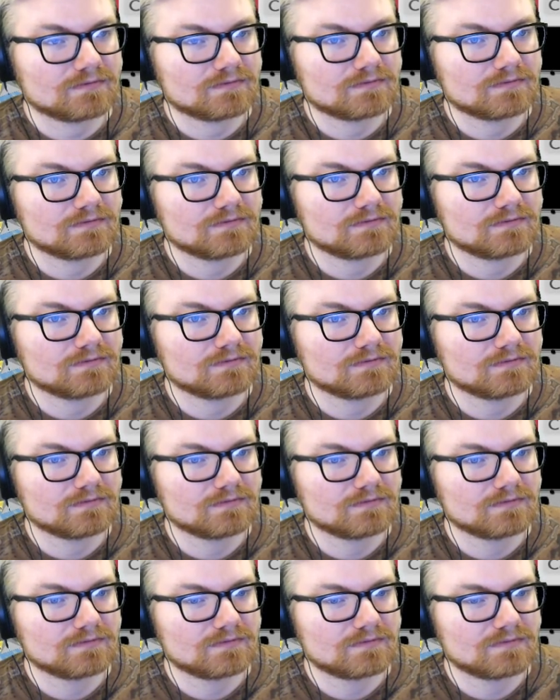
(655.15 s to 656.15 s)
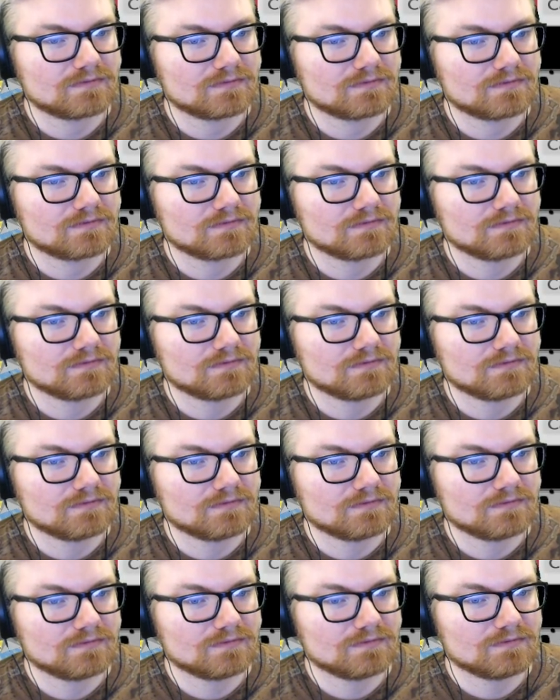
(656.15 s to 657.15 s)

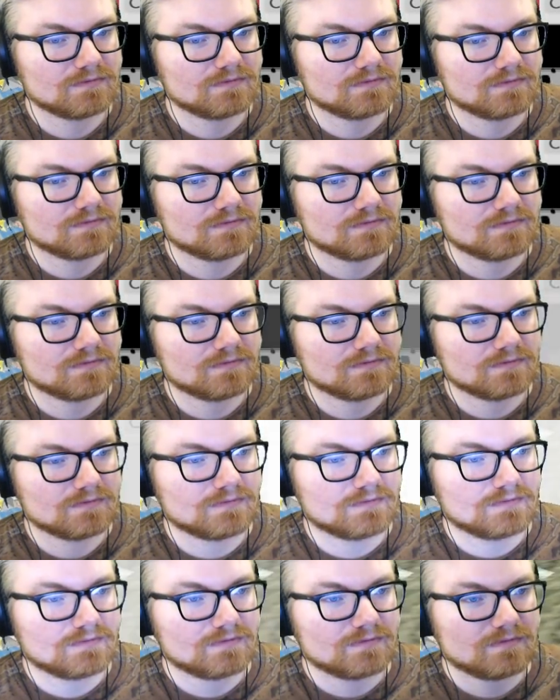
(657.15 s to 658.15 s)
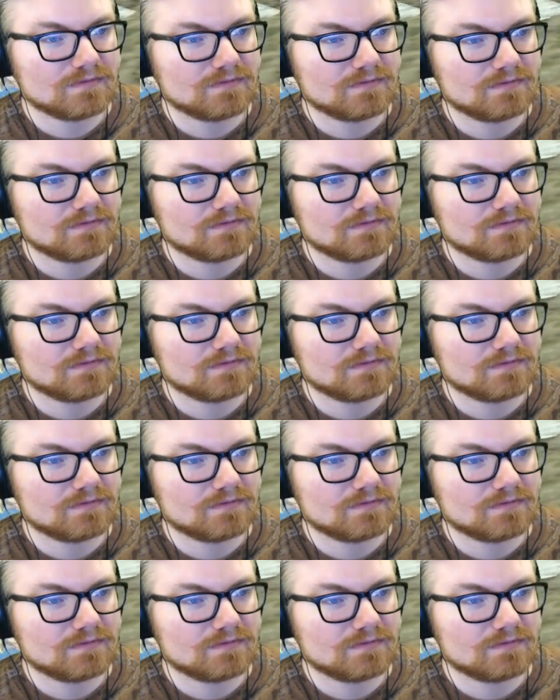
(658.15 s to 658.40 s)
Nobody speaks.